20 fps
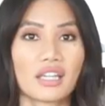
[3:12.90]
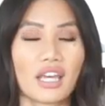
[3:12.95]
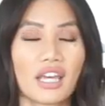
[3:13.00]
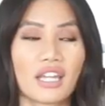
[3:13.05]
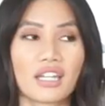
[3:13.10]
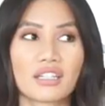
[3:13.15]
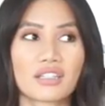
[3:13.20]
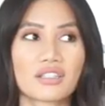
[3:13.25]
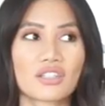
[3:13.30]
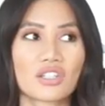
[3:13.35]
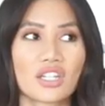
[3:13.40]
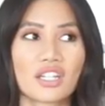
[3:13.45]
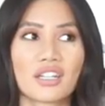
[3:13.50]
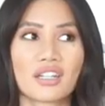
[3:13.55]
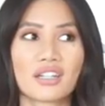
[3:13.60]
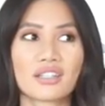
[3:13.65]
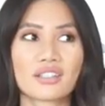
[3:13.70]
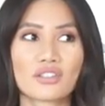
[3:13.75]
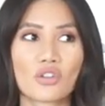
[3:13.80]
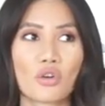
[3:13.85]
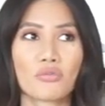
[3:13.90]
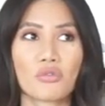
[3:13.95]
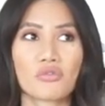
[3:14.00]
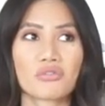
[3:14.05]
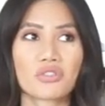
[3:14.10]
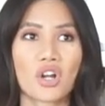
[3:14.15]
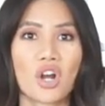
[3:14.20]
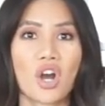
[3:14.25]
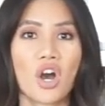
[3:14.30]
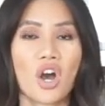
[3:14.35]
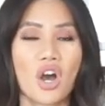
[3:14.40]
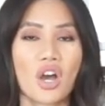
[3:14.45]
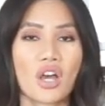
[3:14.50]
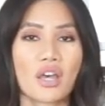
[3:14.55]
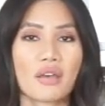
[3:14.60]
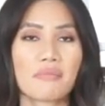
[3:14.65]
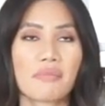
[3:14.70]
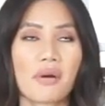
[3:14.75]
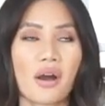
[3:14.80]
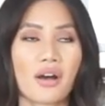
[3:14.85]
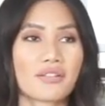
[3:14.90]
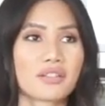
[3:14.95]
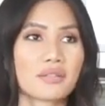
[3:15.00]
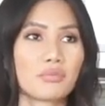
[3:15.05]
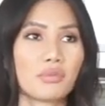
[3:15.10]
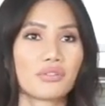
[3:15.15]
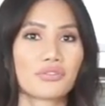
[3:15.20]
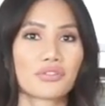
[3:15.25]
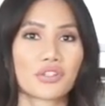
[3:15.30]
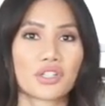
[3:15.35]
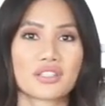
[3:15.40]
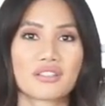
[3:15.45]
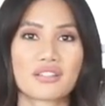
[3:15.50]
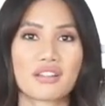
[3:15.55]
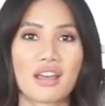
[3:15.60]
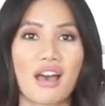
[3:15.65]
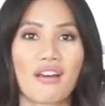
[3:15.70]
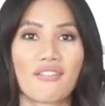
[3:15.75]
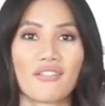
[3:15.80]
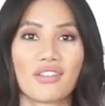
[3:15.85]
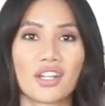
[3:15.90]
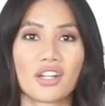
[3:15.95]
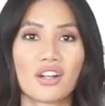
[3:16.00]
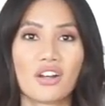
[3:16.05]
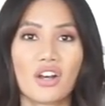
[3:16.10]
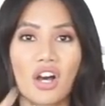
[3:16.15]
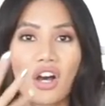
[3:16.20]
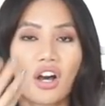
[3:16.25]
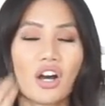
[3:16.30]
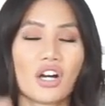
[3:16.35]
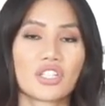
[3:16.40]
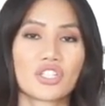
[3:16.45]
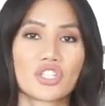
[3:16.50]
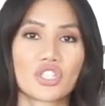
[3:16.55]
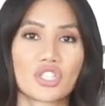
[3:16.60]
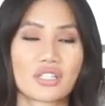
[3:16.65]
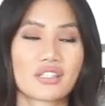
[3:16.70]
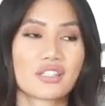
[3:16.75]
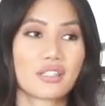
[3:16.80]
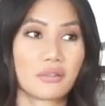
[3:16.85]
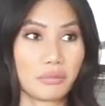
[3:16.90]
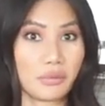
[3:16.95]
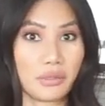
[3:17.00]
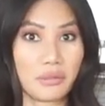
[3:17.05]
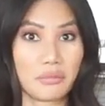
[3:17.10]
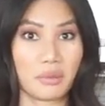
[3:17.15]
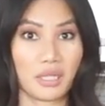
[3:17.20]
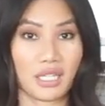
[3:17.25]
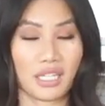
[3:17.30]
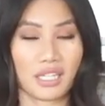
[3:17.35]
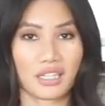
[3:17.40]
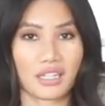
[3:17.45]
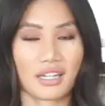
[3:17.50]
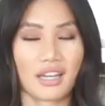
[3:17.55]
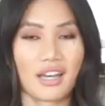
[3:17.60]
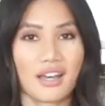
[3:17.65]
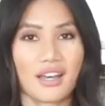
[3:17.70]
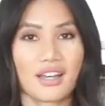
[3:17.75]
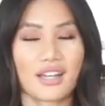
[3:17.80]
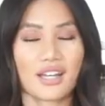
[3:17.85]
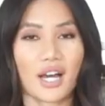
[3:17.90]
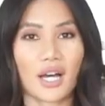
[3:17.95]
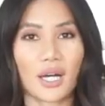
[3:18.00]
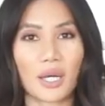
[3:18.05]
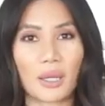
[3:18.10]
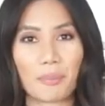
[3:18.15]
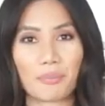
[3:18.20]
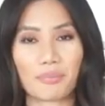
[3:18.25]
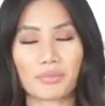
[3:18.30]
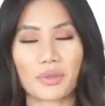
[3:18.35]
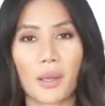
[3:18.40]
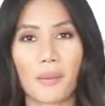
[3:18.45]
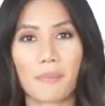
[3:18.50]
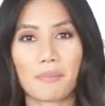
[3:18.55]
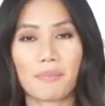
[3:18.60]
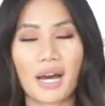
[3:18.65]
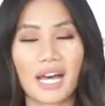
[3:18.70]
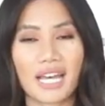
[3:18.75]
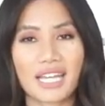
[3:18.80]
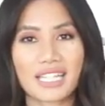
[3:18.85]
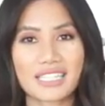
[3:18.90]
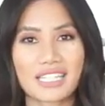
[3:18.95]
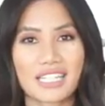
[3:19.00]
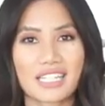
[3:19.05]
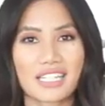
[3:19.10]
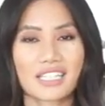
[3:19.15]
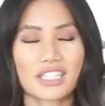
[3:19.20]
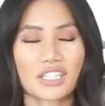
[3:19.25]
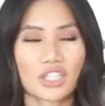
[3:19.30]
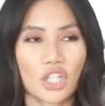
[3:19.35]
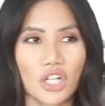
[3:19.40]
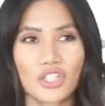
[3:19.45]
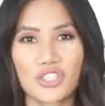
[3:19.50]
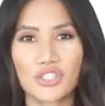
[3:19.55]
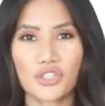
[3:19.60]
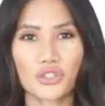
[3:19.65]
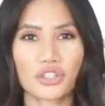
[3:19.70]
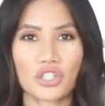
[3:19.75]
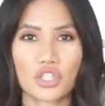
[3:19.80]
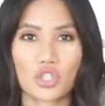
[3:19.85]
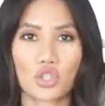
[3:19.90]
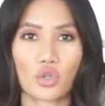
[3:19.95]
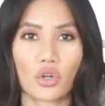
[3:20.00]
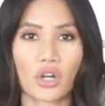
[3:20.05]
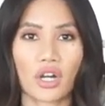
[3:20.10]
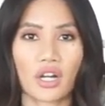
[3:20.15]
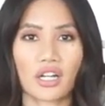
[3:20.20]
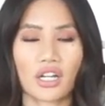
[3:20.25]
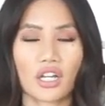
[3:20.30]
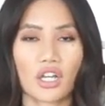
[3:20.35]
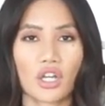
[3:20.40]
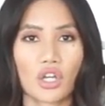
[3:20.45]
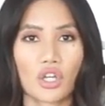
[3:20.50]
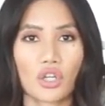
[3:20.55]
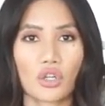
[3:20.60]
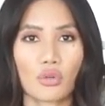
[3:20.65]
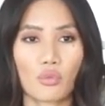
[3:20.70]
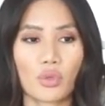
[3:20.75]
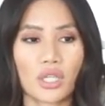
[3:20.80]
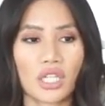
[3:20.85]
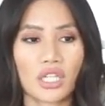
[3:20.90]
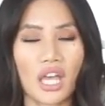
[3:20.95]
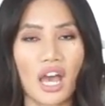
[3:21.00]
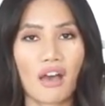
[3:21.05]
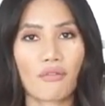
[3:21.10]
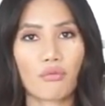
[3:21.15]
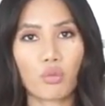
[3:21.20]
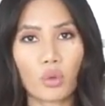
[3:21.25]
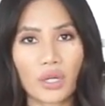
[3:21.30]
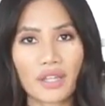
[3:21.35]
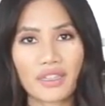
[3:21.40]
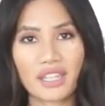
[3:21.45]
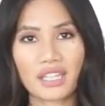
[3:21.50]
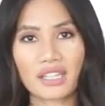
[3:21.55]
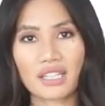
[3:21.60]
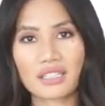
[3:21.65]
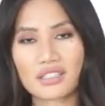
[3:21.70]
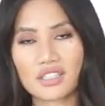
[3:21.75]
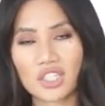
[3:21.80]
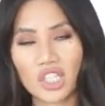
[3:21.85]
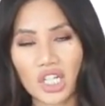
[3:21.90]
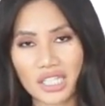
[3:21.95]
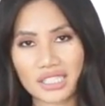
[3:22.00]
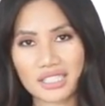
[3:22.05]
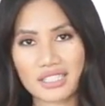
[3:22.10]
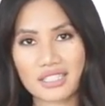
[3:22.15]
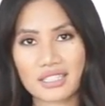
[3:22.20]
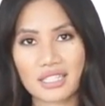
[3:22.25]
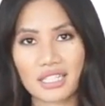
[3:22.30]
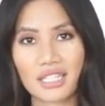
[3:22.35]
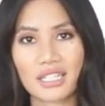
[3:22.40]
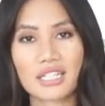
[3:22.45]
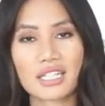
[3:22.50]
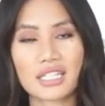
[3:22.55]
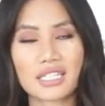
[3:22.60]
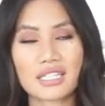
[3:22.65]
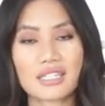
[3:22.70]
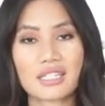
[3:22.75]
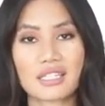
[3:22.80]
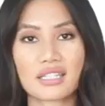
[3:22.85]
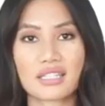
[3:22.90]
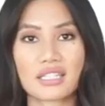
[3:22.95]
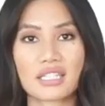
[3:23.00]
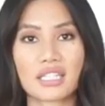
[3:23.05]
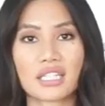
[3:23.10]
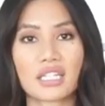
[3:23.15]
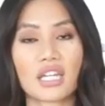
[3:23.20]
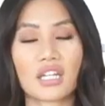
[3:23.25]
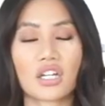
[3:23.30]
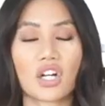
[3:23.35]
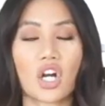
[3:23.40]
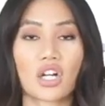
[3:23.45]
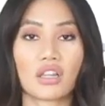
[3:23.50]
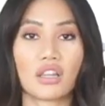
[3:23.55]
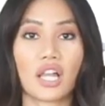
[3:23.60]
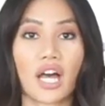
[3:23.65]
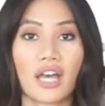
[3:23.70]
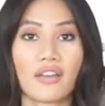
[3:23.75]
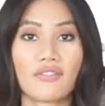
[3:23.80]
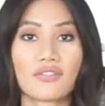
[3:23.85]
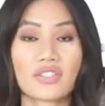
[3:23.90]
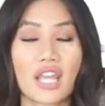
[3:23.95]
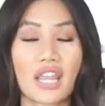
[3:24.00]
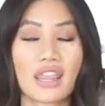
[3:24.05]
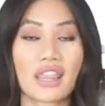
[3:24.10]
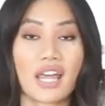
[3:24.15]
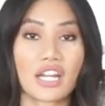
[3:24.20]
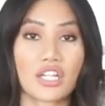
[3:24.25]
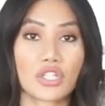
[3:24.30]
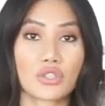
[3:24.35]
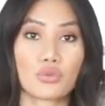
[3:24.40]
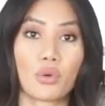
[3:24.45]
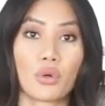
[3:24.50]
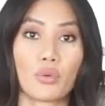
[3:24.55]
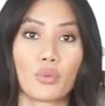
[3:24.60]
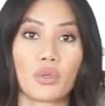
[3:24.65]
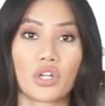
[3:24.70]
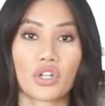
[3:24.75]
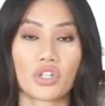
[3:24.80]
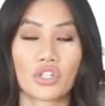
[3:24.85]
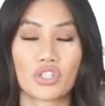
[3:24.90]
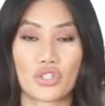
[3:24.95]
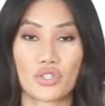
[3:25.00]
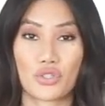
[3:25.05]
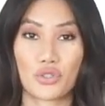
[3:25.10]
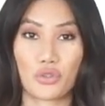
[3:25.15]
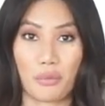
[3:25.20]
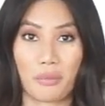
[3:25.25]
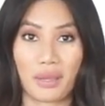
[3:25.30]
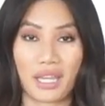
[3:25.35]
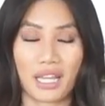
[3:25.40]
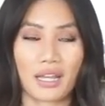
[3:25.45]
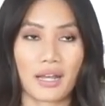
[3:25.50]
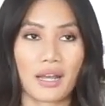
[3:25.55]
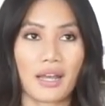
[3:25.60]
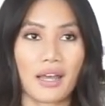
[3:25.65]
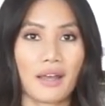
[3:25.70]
And it's almost impossible for us to have it on just simply be. But long story short, we have one thing that's consistent in our lives, and that is what we are consuming.